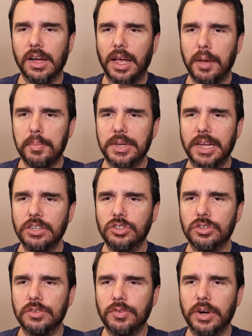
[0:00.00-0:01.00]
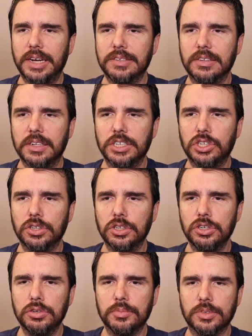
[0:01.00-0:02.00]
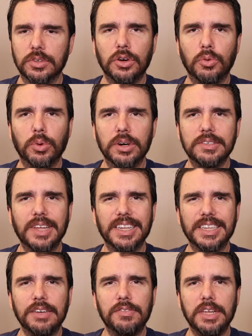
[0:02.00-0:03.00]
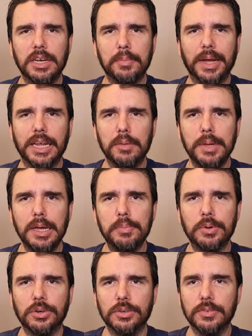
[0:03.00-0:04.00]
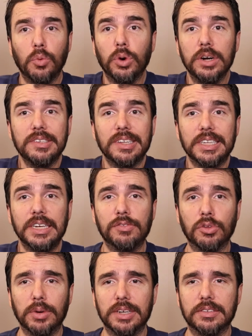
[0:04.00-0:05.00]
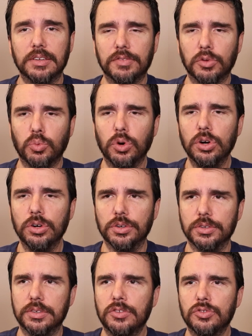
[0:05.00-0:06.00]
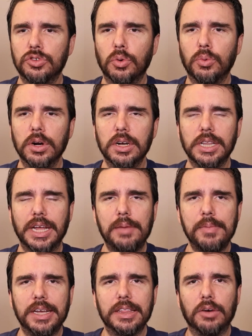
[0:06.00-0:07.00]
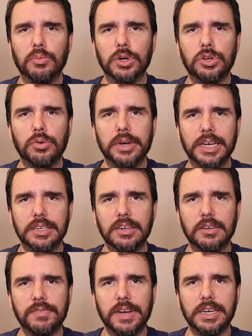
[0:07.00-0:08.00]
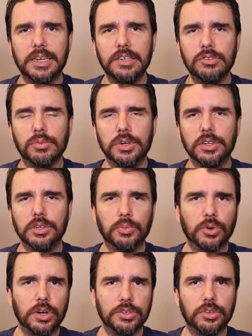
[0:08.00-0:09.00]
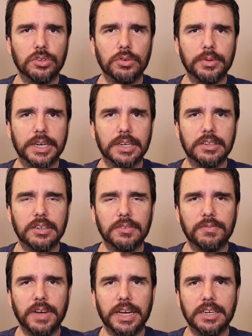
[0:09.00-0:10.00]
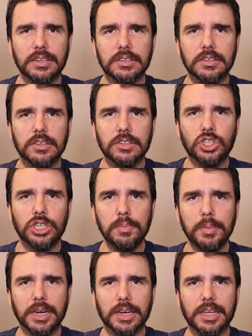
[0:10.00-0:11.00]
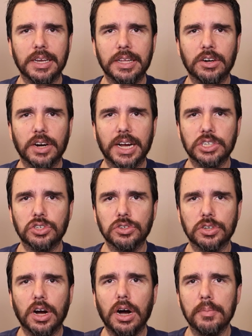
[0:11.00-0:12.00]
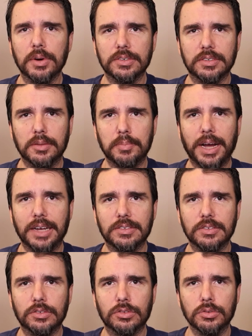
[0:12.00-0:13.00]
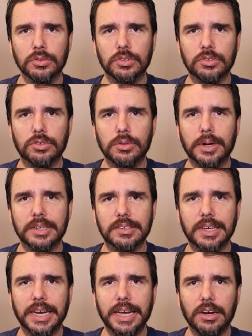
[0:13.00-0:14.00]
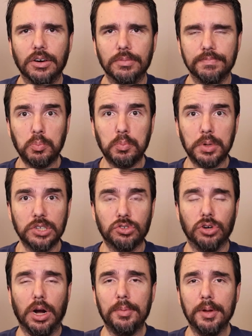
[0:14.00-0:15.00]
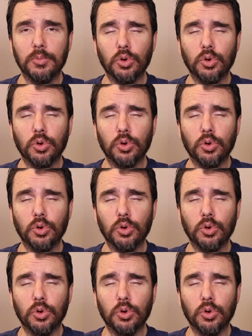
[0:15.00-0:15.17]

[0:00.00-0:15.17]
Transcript: a potential for escalation looms. Where does that leave the Yemeni people? Where does it leave the rest of the world? So we're claiming that we're doing it to defend Israel. We're also doing it to defend shipping and international commerce that passes through the Suez Canal. But is dropping more